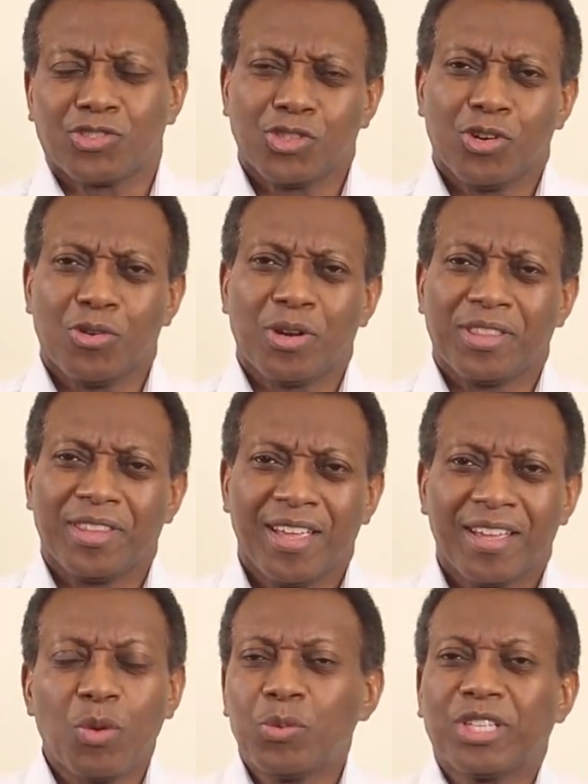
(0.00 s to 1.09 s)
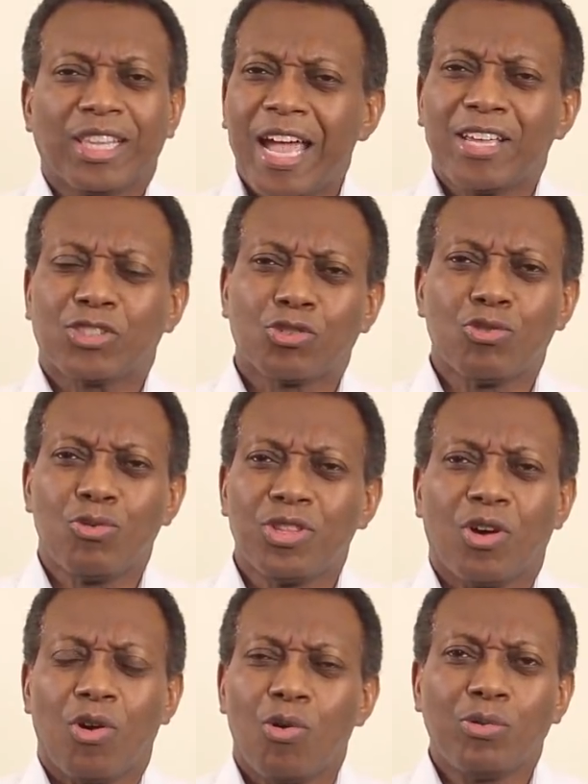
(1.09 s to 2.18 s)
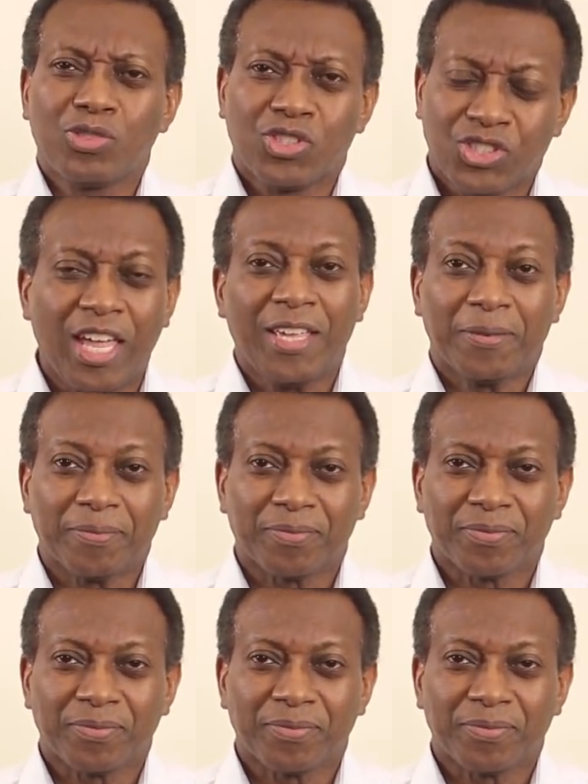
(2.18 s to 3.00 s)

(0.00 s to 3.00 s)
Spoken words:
and it was the last school in the whole state.